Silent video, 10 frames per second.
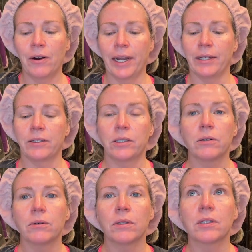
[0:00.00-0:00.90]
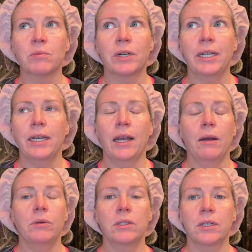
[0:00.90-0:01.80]
okay, so this morning I
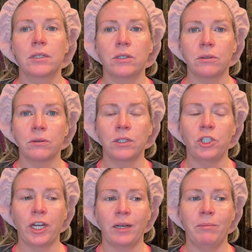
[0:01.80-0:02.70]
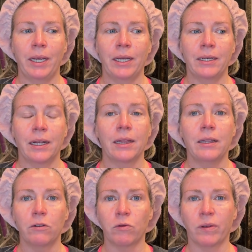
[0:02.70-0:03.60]
was gonna do the Jane Mann
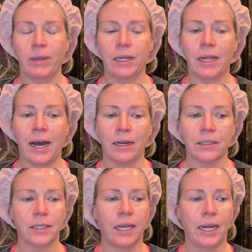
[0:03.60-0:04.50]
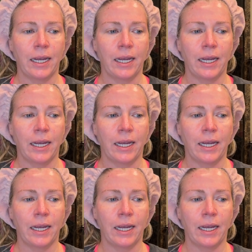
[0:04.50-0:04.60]
Lift With Me class